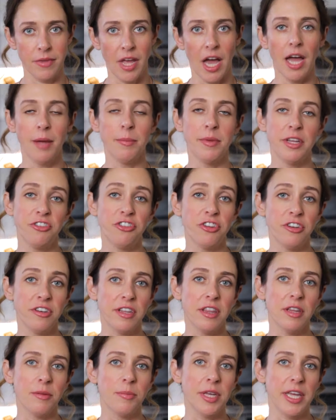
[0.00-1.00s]
I mentioned
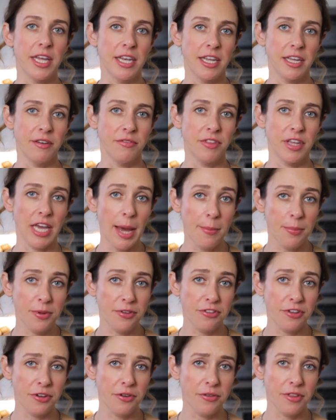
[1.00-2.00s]
in the beginning of the
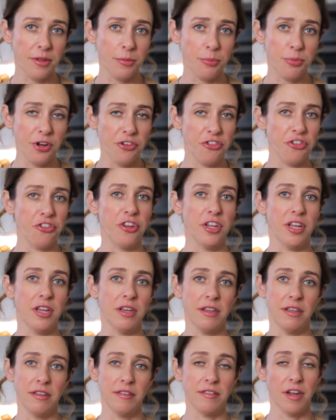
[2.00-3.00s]
episode that
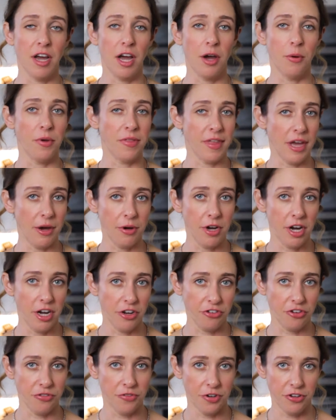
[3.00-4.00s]
Bridgerton is not without
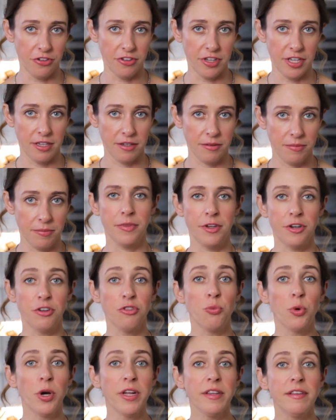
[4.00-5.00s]
controversy. There is
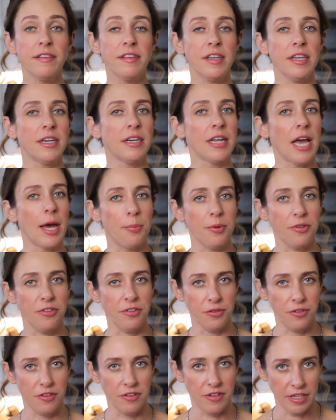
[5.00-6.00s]
one scene in
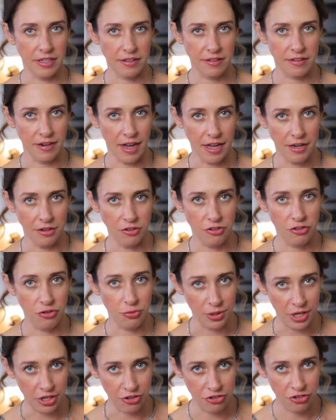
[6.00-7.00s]
episode 6 titled
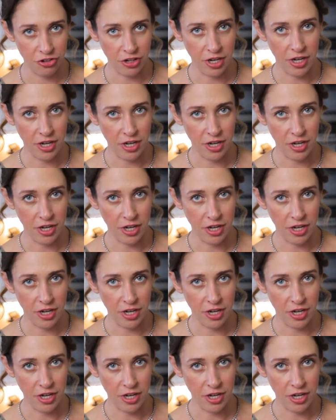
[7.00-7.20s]
Swish